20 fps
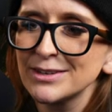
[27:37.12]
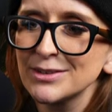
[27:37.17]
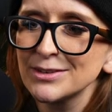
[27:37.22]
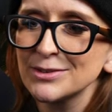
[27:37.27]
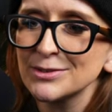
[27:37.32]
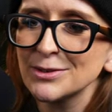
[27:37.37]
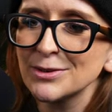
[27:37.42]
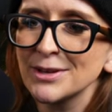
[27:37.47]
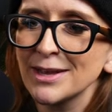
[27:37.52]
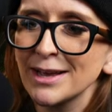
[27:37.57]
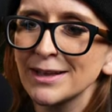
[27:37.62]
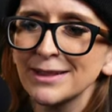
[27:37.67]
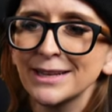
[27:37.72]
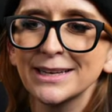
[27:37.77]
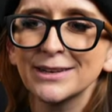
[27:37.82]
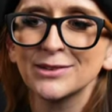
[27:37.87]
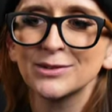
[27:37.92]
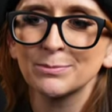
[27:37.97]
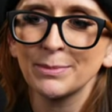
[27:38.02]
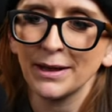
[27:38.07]
So yeah, like
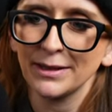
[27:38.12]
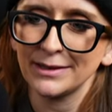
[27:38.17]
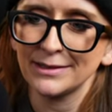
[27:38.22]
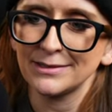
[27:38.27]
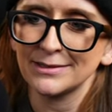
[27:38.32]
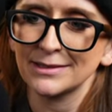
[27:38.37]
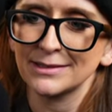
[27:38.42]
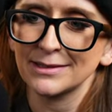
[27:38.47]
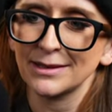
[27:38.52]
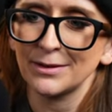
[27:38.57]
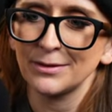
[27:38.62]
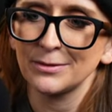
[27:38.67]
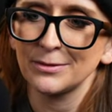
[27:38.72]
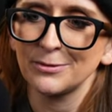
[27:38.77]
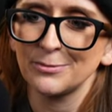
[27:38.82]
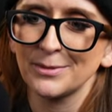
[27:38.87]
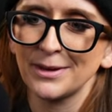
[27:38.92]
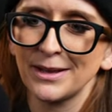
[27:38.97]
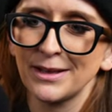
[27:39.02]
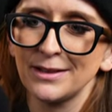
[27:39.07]
his belly sticks out a
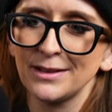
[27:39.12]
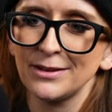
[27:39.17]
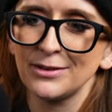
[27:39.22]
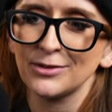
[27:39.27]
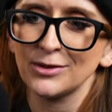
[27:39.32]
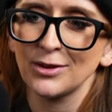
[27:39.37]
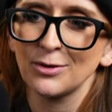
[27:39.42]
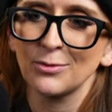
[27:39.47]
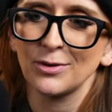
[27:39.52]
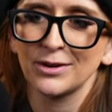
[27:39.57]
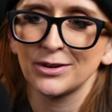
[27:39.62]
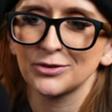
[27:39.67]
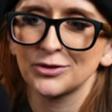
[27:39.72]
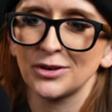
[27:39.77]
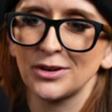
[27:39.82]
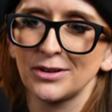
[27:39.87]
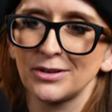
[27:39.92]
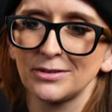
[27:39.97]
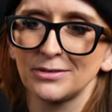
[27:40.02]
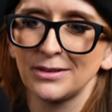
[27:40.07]
little bit. So you want to
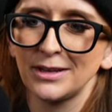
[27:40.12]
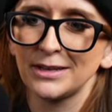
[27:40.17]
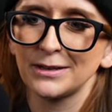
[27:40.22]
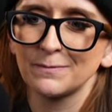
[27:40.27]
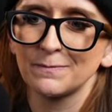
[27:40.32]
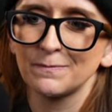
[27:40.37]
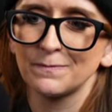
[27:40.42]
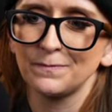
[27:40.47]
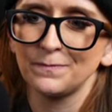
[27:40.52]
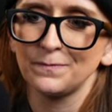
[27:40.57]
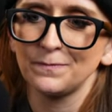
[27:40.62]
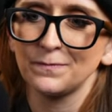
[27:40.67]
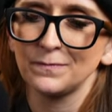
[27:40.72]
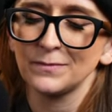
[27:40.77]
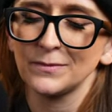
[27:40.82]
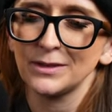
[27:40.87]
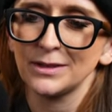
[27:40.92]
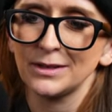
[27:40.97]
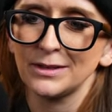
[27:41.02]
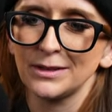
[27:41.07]
draw like
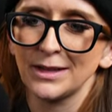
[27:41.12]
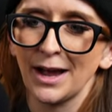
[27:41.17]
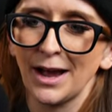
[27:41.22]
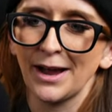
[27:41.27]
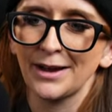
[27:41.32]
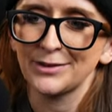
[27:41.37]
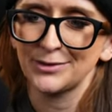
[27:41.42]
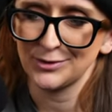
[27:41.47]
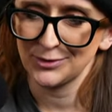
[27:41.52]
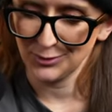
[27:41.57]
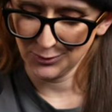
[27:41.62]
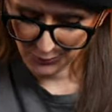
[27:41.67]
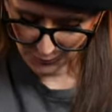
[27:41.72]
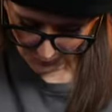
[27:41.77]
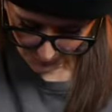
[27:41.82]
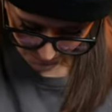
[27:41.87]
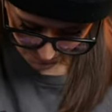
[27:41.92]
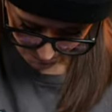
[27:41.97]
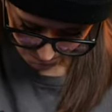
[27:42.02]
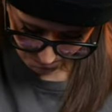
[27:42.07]
the eyes to
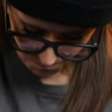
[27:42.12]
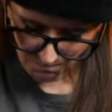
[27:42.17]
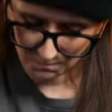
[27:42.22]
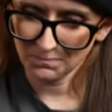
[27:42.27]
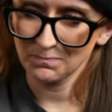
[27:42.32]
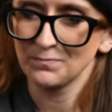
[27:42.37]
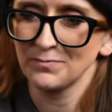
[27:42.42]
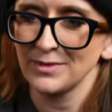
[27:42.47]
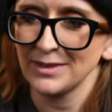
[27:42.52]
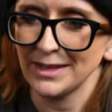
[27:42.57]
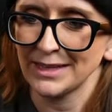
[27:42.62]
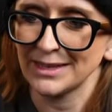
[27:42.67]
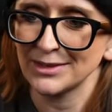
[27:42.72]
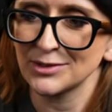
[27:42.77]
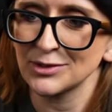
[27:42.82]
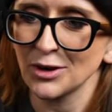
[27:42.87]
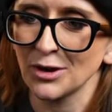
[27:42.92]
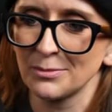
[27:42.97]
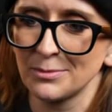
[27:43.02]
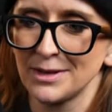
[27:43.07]
like his
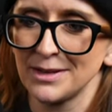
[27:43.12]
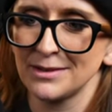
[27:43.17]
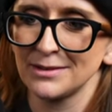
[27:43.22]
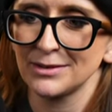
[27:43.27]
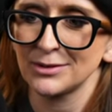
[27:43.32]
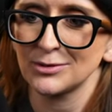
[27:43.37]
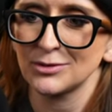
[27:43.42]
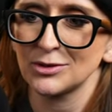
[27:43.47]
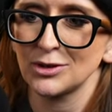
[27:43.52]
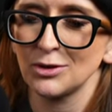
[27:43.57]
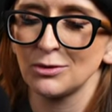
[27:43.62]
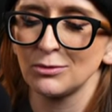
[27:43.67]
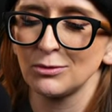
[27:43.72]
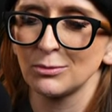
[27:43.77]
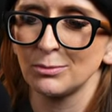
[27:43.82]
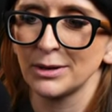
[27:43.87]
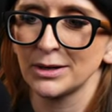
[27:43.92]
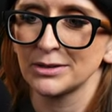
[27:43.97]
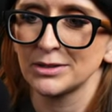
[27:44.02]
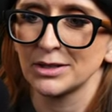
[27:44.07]
tummy, his cute little
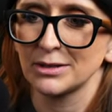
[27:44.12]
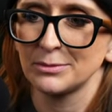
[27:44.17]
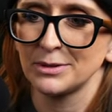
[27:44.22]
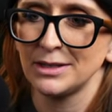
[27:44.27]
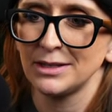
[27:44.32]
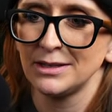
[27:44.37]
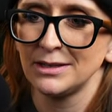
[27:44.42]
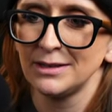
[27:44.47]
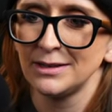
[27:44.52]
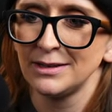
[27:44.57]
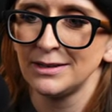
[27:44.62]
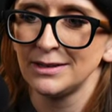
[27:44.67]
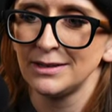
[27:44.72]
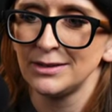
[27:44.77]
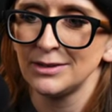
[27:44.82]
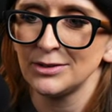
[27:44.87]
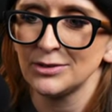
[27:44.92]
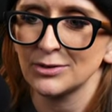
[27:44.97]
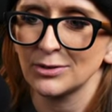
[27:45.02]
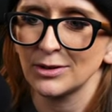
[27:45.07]
bear tummy.
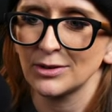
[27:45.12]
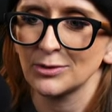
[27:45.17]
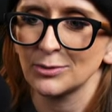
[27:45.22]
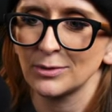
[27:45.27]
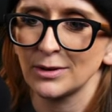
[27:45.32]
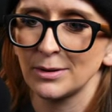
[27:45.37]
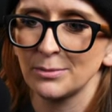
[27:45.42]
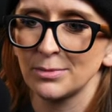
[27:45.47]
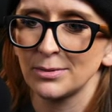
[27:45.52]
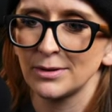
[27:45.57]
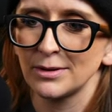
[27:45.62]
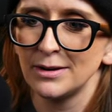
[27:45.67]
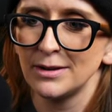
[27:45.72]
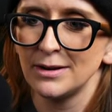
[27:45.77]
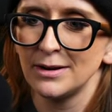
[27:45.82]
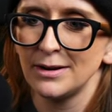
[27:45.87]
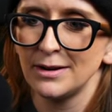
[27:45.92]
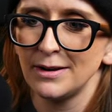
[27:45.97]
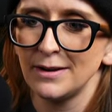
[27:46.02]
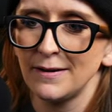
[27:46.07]
So that's where I put
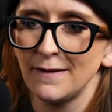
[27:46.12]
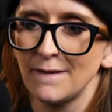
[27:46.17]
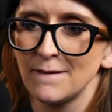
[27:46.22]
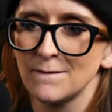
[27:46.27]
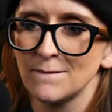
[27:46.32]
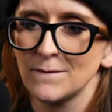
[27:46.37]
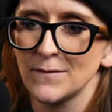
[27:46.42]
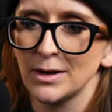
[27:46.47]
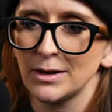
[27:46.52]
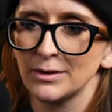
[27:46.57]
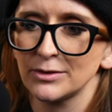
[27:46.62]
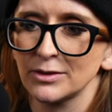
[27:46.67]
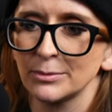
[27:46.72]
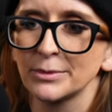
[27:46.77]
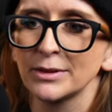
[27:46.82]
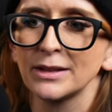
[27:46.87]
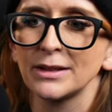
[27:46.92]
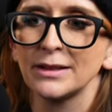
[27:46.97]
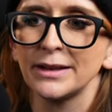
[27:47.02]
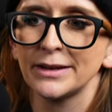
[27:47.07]
some
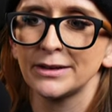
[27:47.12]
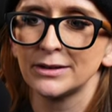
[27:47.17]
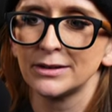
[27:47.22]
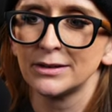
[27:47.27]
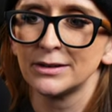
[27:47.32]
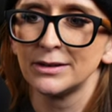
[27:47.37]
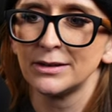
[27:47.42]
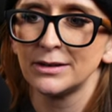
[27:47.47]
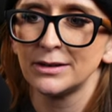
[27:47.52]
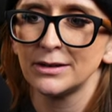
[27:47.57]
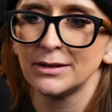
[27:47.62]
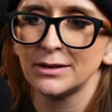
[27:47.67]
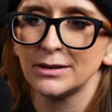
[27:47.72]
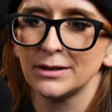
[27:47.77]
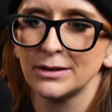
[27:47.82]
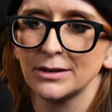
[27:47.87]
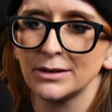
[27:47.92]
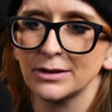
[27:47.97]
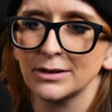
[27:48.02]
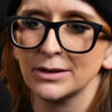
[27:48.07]
of the lighter
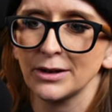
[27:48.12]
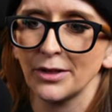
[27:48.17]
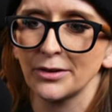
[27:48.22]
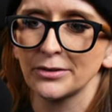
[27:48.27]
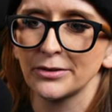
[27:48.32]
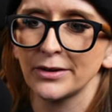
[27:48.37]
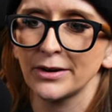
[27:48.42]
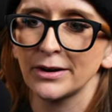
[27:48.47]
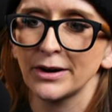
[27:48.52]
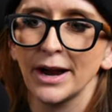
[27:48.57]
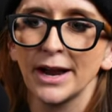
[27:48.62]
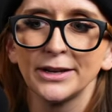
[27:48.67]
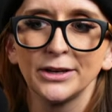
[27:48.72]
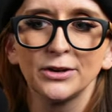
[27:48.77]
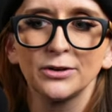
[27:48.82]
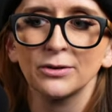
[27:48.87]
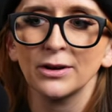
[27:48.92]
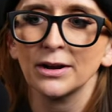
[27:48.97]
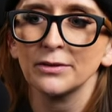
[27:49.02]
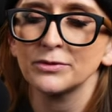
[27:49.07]
color there. And you
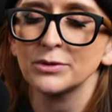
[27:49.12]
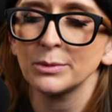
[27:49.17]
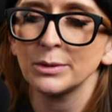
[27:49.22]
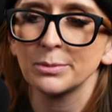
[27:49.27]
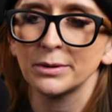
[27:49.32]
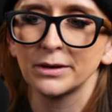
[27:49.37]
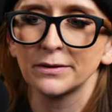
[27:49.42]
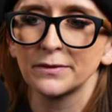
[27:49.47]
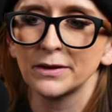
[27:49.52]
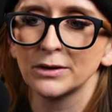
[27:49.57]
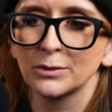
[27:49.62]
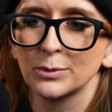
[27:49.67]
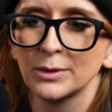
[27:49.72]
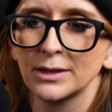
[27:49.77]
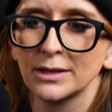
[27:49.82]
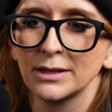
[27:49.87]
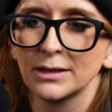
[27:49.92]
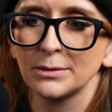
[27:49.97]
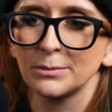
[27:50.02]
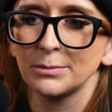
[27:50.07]
don't have to be perfect
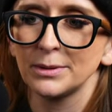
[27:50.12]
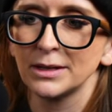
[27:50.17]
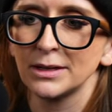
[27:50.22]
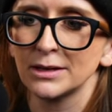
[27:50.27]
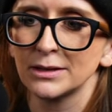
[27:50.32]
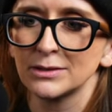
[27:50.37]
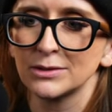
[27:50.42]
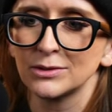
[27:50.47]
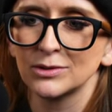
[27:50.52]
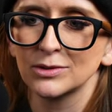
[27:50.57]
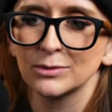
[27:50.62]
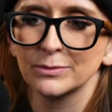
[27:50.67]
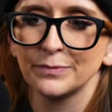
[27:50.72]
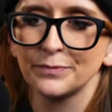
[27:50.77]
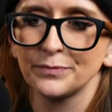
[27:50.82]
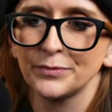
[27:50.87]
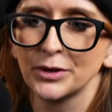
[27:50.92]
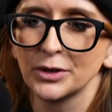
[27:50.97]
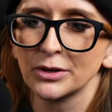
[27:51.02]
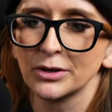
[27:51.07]
with it because
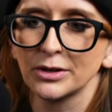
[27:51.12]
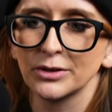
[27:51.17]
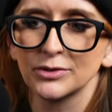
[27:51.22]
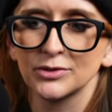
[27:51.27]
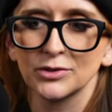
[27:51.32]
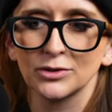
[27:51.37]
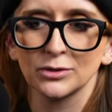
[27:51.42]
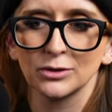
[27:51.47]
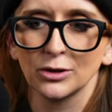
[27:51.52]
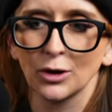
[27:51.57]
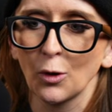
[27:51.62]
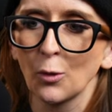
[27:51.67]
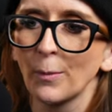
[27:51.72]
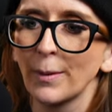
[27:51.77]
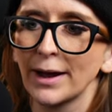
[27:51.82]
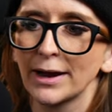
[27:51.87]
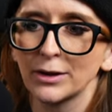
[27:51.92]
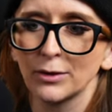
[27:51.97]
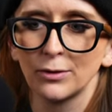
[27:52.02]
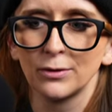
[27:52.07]
you're going to still go
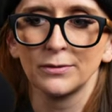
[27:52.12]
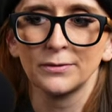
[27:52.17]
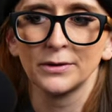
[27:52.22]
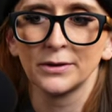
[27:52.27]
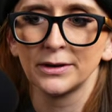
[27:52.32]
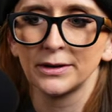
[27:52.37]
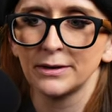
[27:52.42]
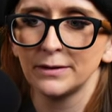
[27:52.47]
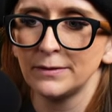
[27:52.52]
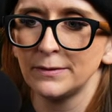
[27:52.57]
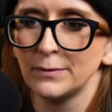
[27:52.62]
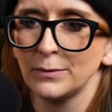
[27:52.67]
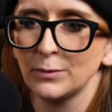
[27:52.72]
back over it